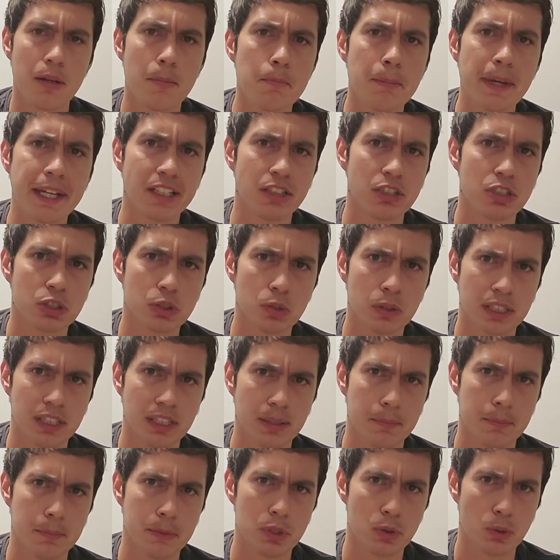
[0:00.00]

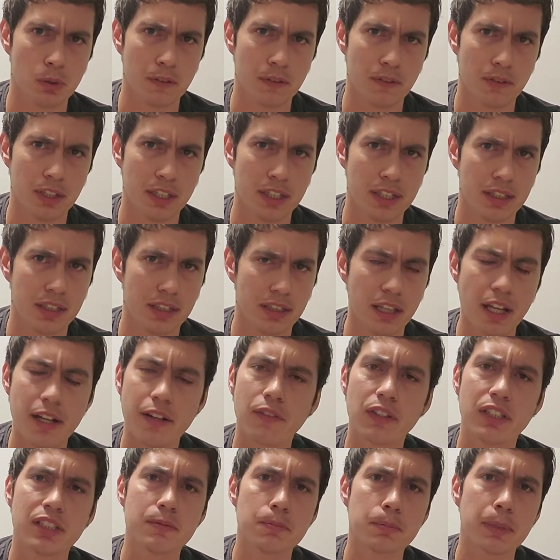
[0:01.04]
mainstream sort of thing. A lot
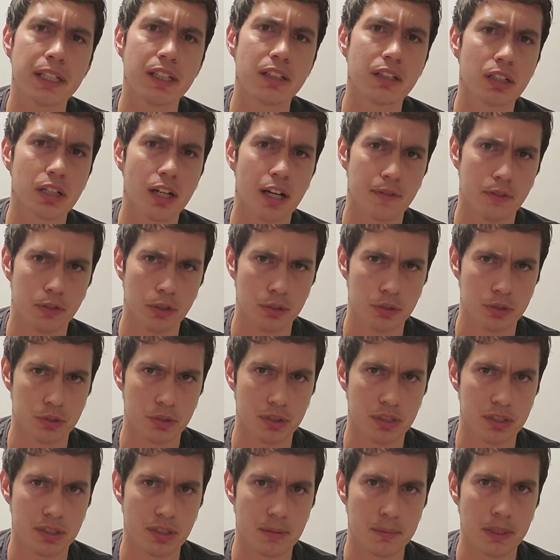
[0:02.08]
of these big coffee
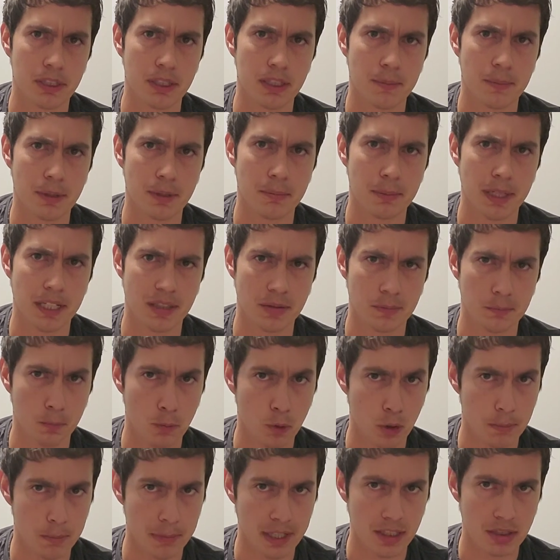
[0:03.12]
roasteries are becoming
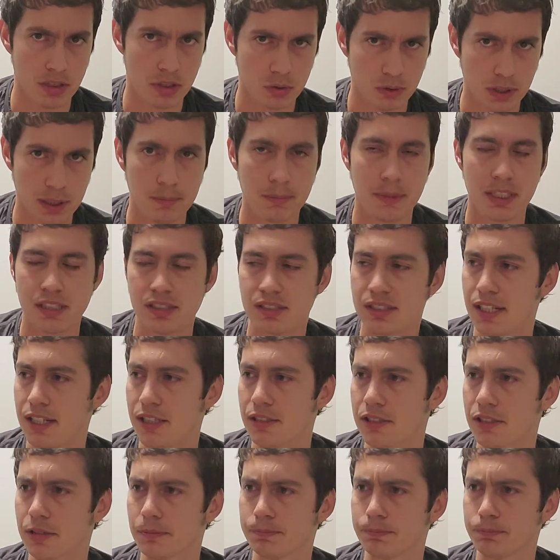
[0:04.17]
more mainstream these
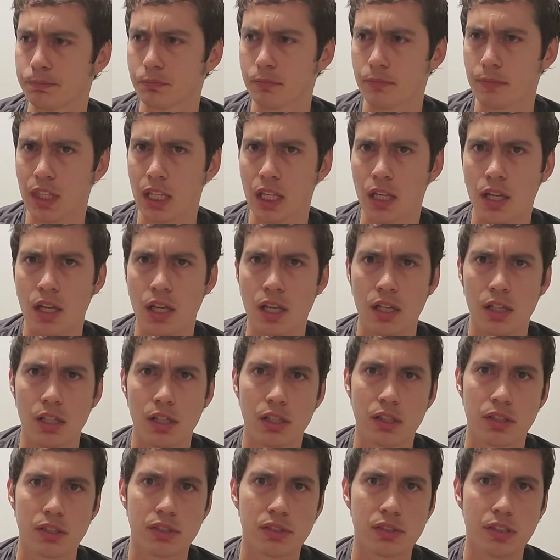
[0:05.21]
days.
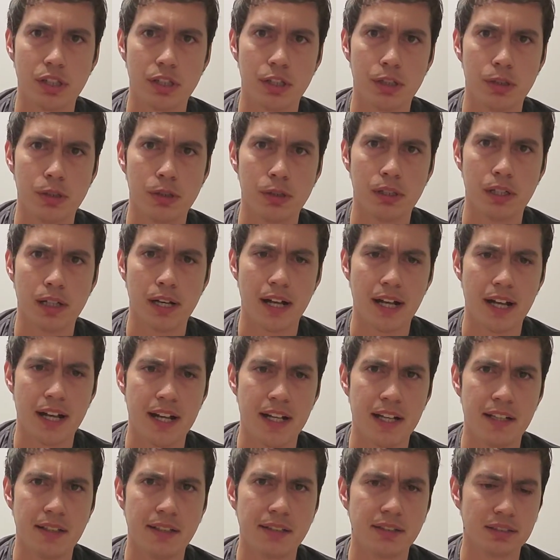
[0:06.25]

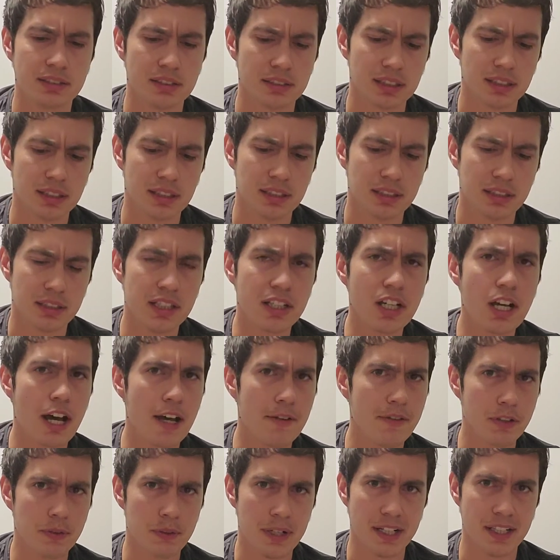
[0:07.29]
So, the
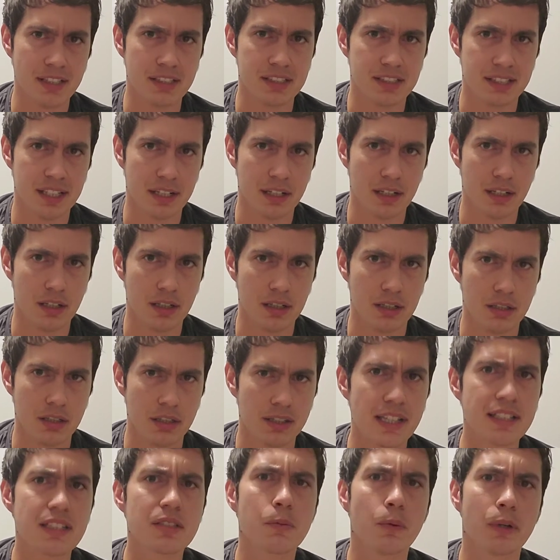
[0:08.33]
coffee rating scale,
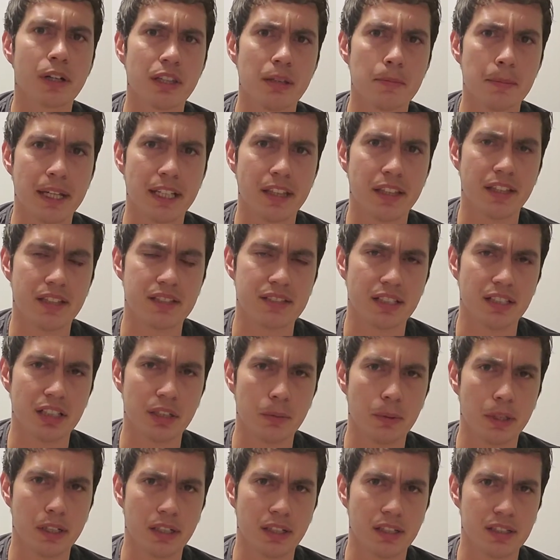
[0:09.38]
that's one of the main things I did
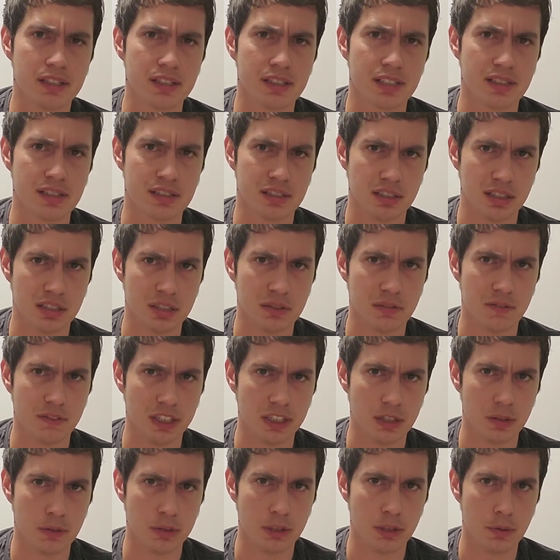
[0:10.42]
want to discuss in this
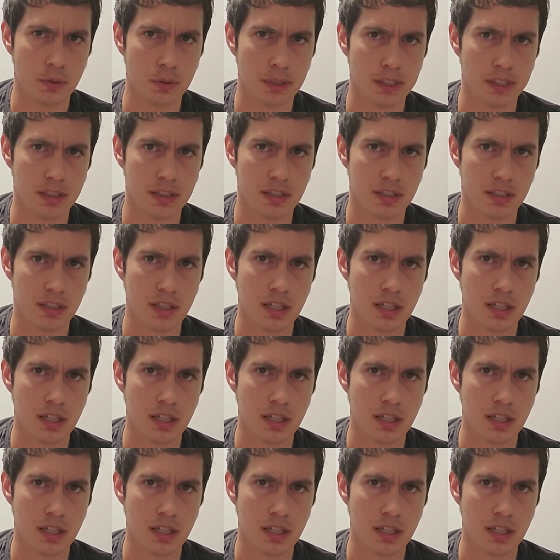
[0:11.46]
video real quick.